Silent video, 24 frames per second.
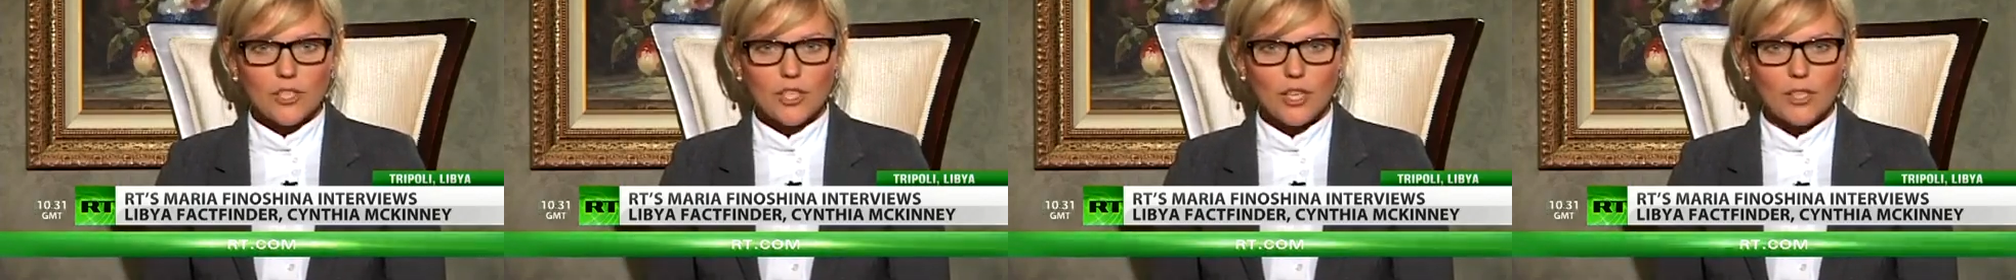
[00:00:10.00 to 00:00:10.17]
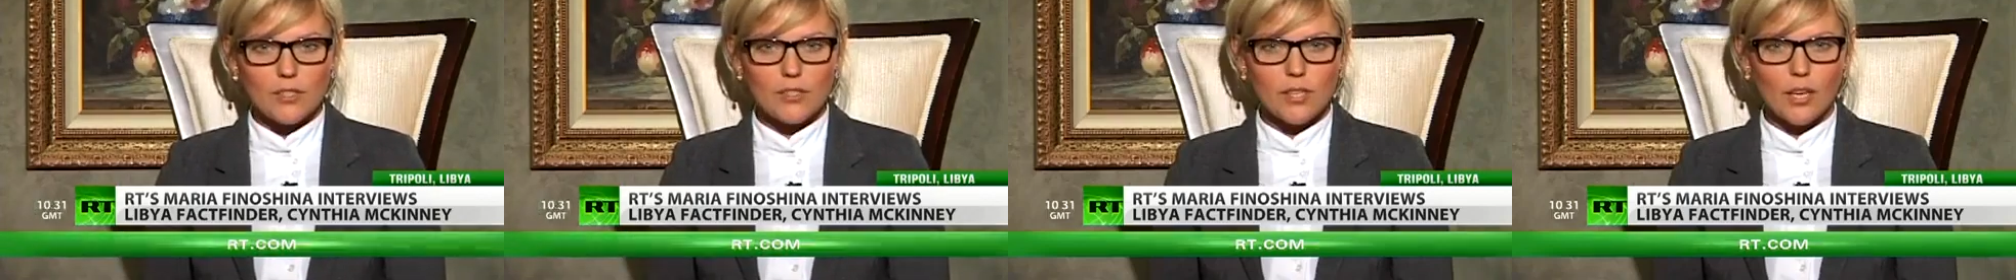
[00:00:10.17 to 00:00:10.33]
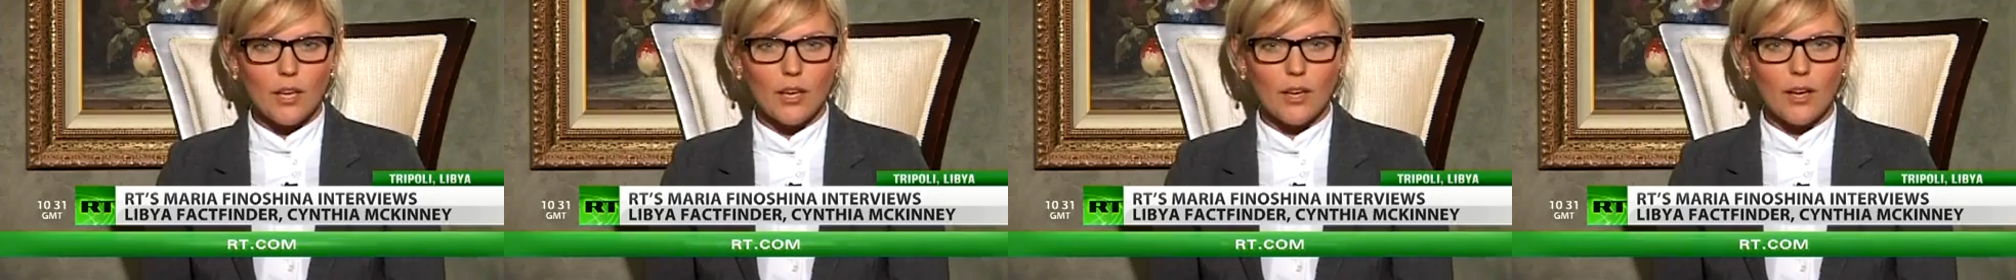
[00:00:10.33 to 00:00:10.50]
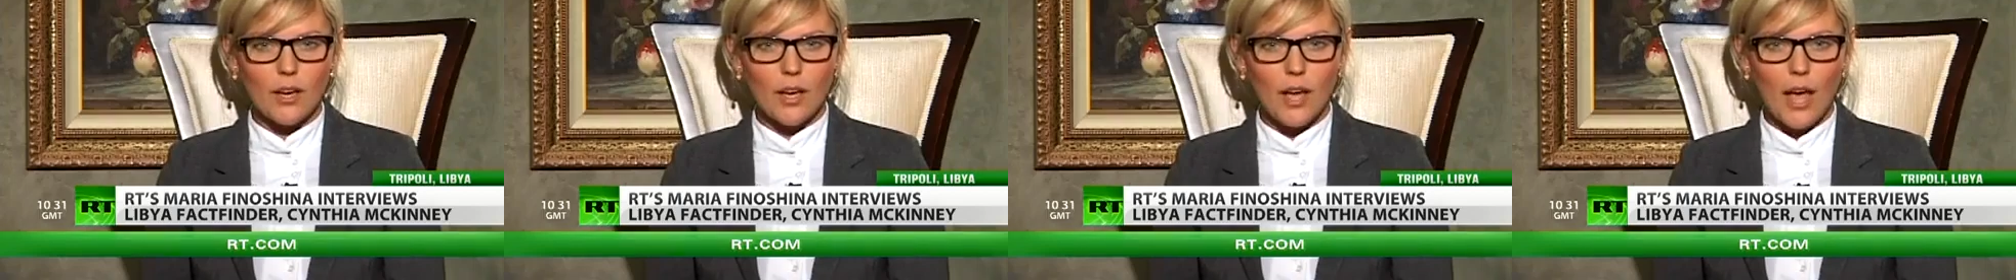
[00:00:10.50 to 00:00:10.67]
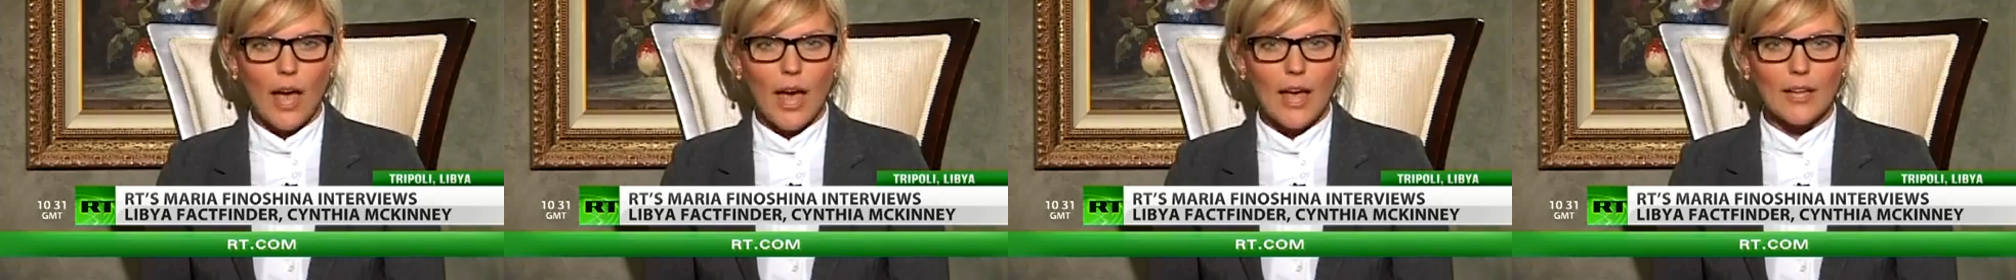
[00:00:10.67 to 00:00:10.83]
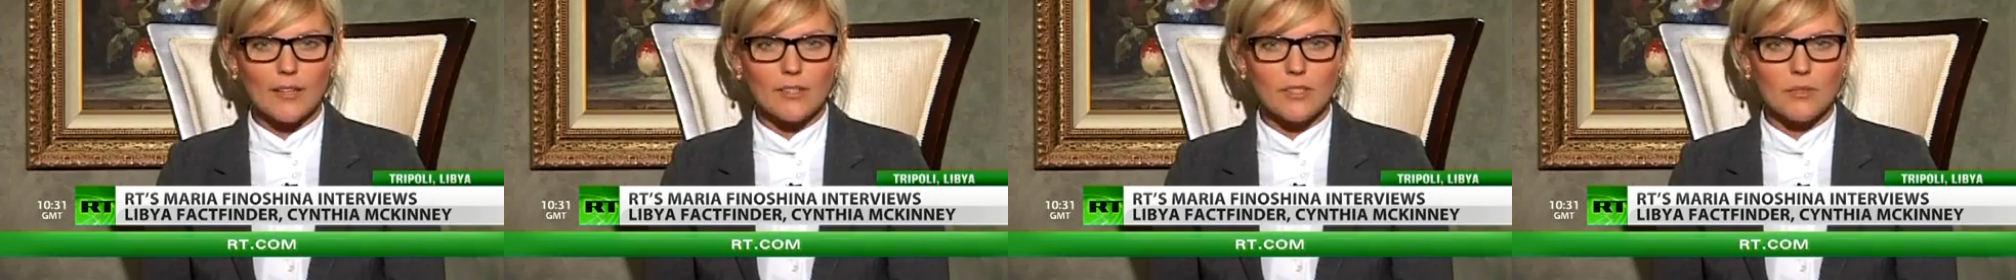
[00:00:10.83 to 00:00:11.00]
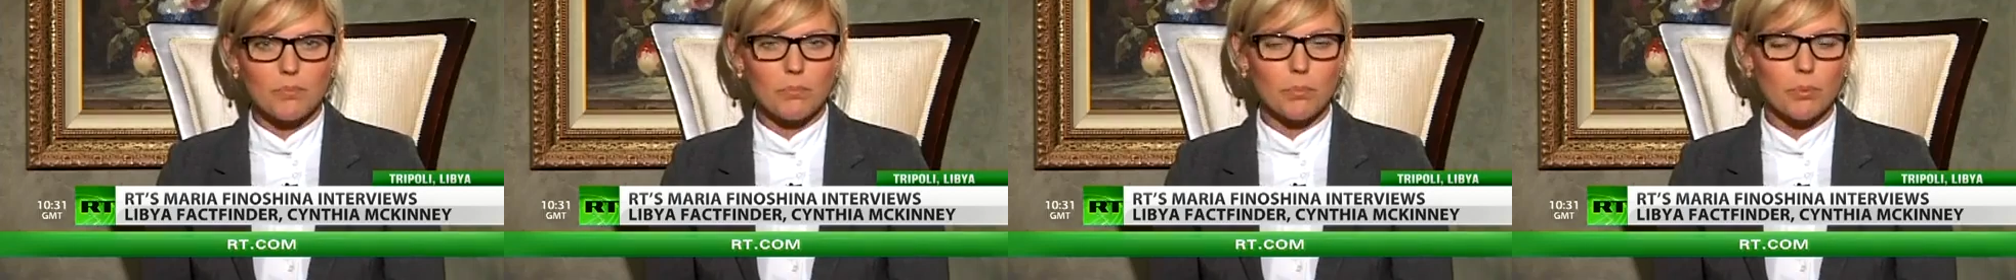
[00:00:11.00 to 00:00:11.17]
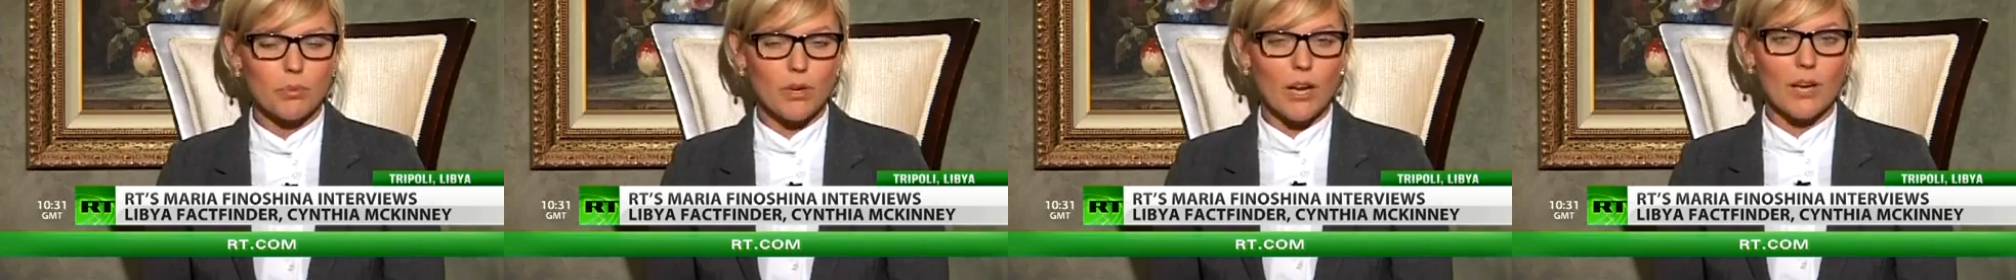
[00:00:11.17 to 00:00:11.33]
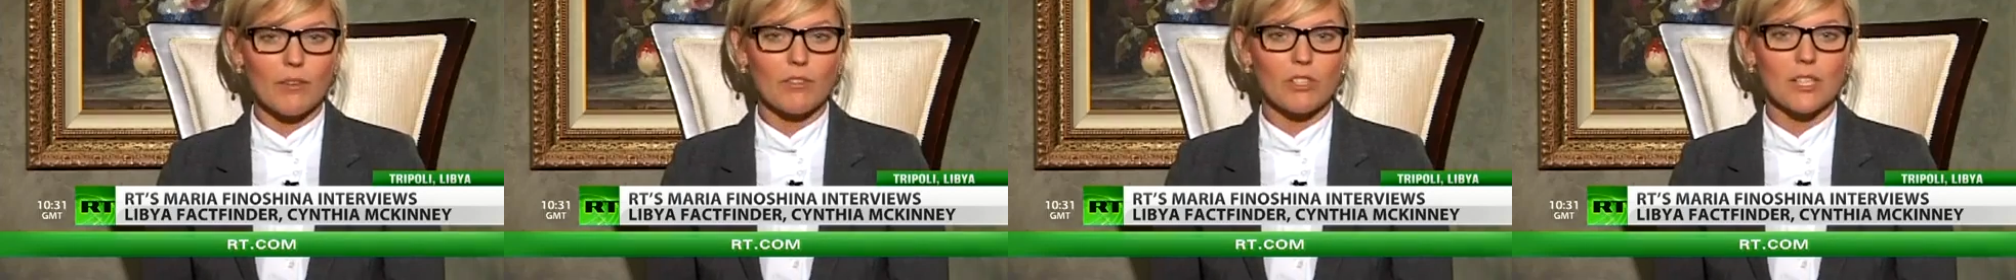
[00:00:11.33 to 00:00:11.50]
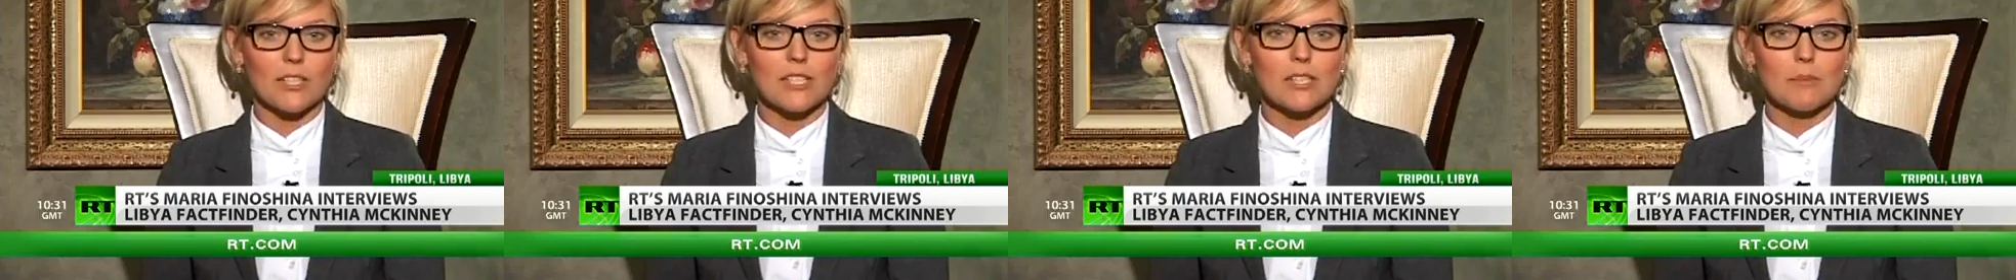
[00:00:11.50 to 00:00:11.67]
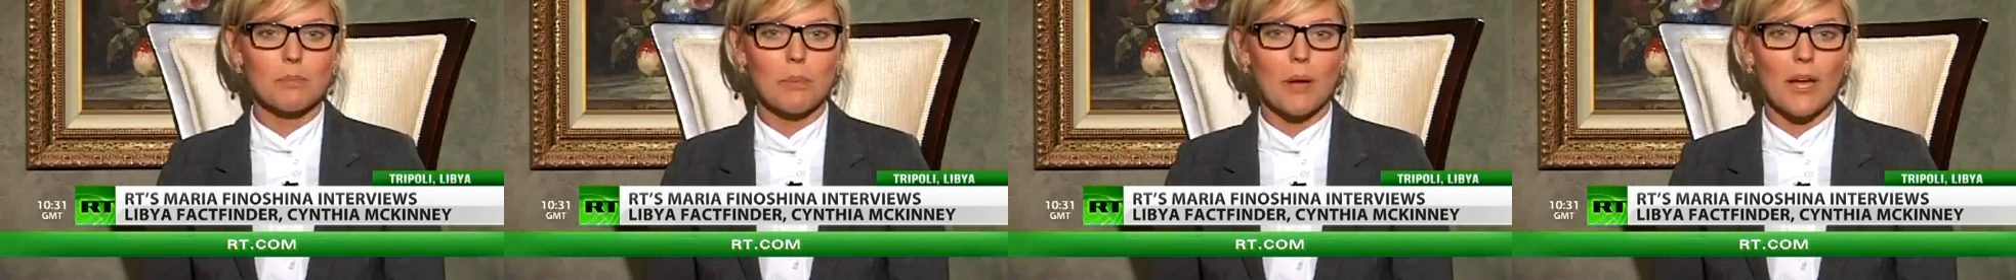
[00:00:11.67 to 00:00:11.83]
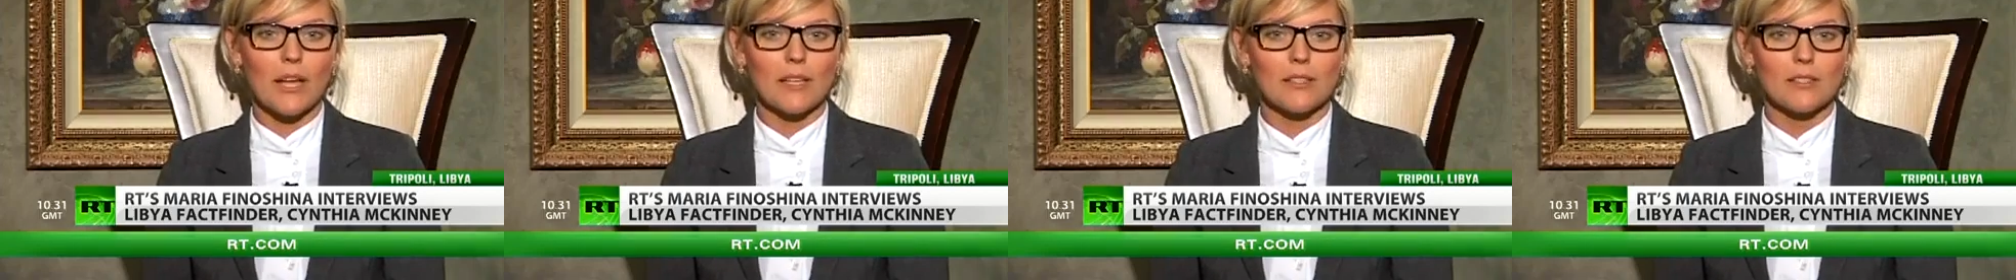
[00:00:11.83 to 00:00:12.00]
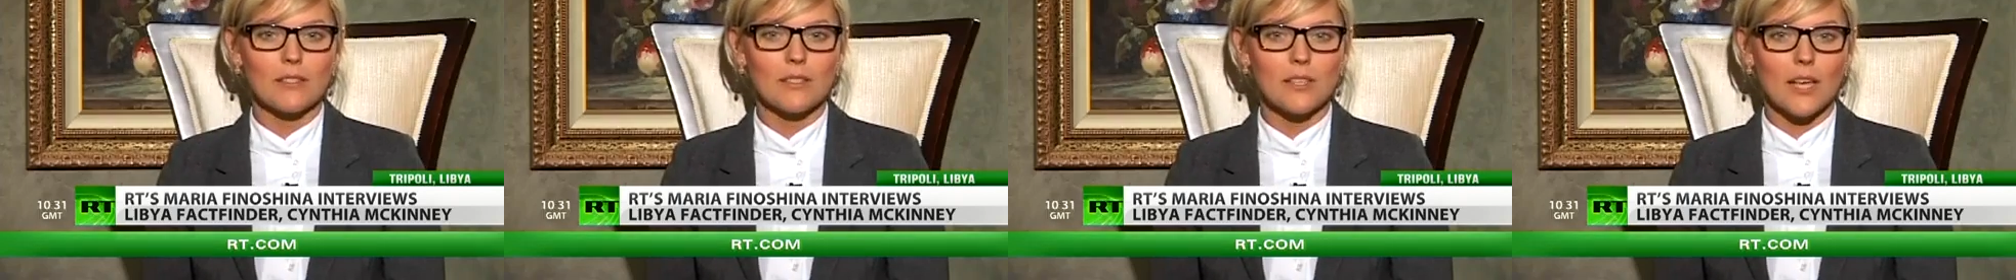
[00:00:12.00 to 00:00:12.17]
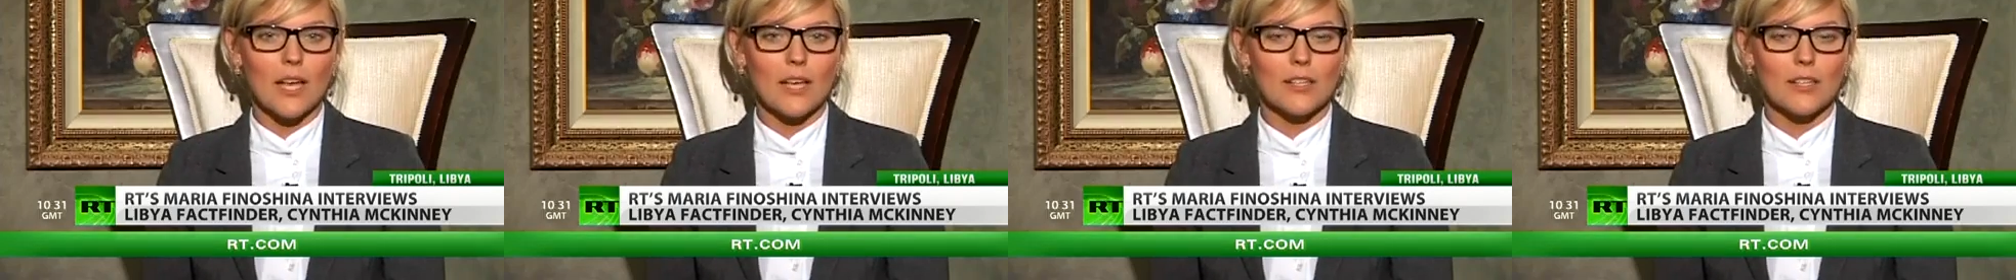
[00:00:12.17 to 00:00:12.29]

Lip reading: She's here at private expense,